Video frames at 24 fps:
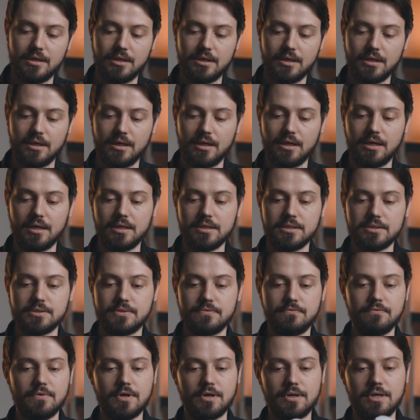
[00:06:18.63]
Uh,
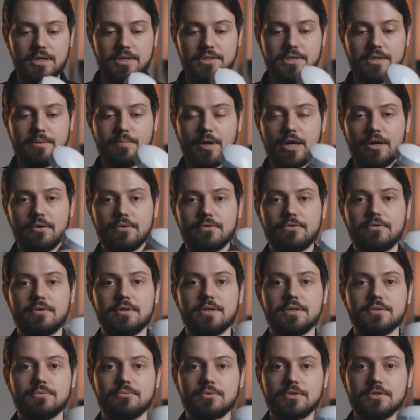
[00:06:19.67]
it's very easy to mount,
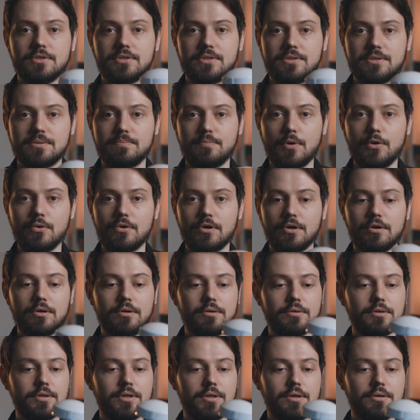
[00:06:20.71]
and as we spoke
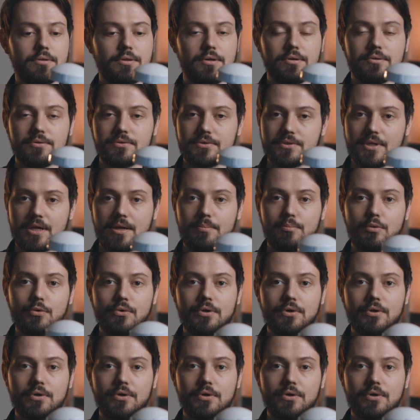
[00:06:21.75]
earlier, there's that